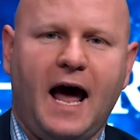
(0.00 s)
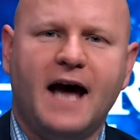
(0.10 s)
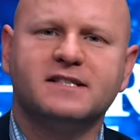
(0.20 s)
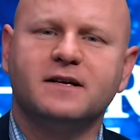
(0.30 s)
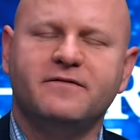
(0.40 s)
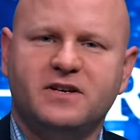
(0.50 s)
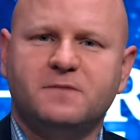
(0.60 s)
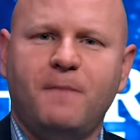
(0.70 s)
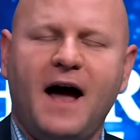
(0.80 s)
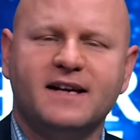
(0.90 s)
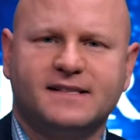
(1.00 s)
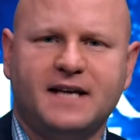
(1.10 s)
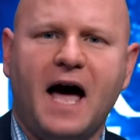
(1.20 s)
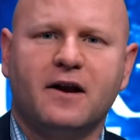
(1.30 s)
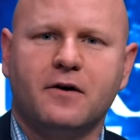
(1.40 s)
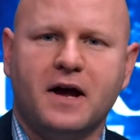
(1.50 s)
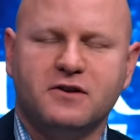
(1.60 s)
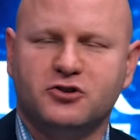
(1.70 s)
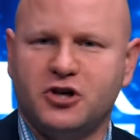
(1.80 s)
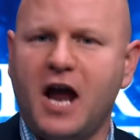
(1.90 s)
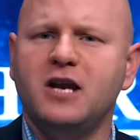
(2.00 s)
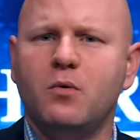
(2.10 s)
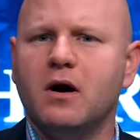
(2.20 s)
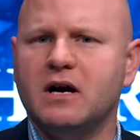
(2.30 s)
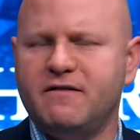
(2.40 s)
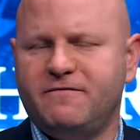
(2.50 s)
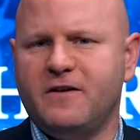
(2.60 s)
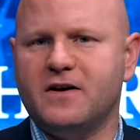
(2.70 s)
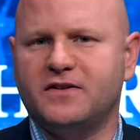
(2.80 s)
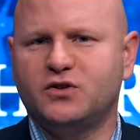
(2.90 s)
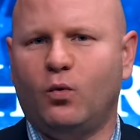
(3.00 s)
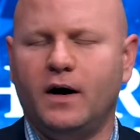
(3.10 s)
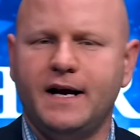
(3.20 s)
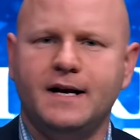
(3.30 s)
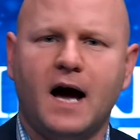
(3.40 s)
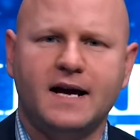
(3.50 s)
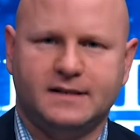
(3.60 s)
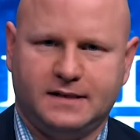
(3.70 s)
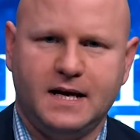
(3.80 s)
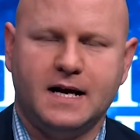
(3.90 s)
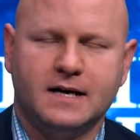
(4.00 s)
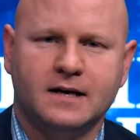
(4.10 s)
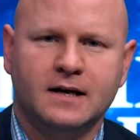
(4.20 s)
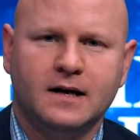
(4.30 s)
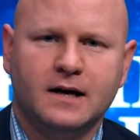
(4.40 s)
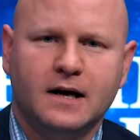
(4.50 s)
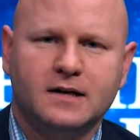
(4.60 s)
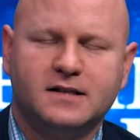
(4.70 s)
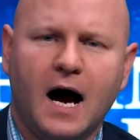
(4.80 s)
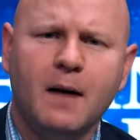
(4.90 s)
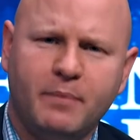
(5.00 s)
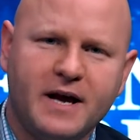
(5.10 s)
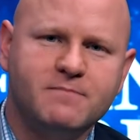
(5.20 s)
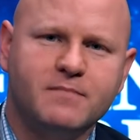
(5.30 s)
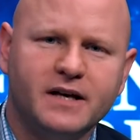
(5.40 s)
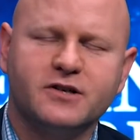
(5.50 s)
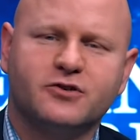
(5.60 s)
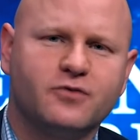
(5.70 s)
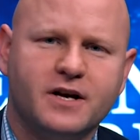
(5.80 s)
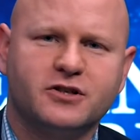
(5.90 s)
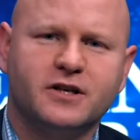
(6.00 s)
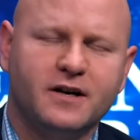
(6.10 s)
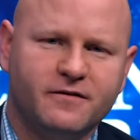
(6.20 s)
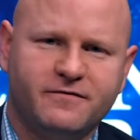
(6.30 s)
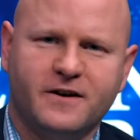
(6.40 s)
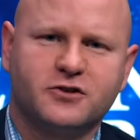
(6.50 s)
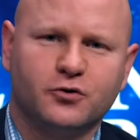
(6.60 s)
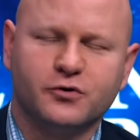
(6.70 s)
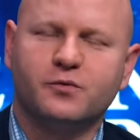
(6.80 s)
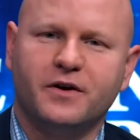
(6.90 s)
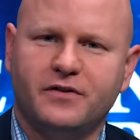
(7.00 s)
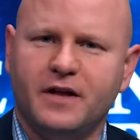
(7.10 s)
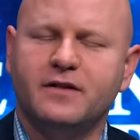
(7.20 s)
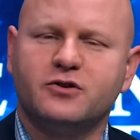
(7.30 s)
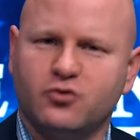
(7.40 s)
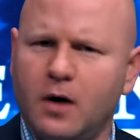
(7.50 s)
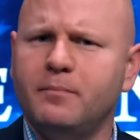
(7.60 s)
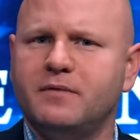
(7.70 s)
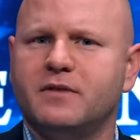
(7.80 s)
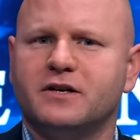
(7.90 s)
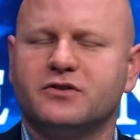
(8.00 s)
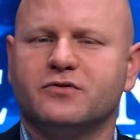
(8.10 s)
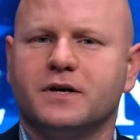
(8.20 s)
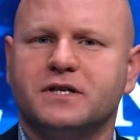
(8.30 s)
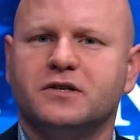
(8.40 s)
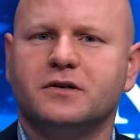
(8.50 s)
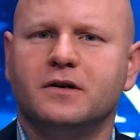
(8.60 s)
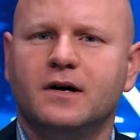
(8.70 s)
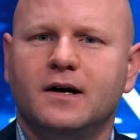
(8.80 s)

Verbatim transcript: As of this past Saturday, January fifth, twenty nineteen, top administration officials within the Trump administration